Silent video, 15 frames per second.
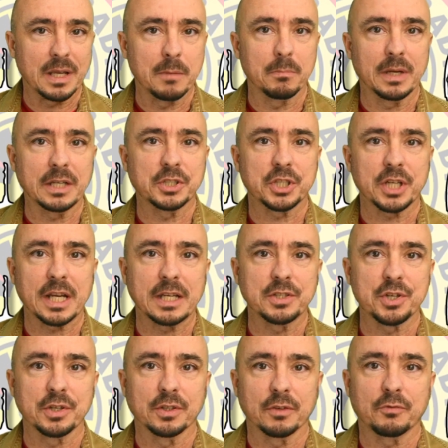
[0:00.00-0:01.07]
It may
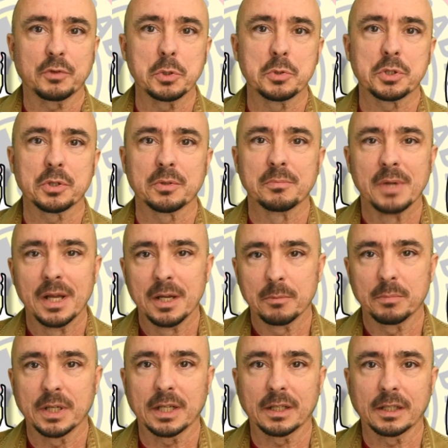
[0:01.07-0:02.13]
change in the future,
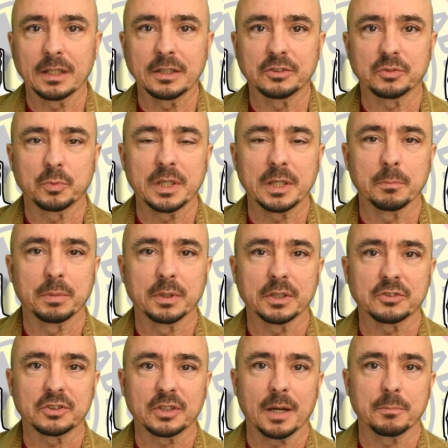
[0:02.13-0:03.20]
but at least we can put
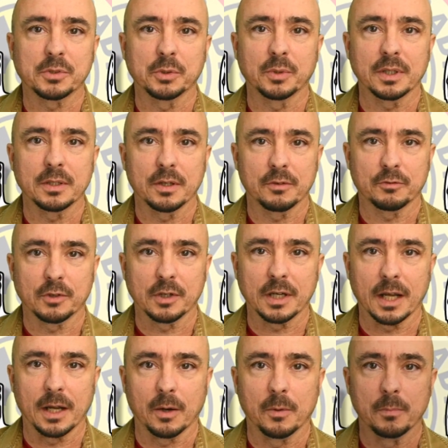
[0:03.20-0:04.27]
a stop to it for
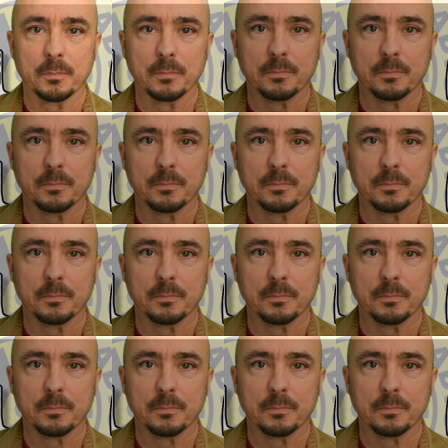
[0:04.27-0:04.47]
now.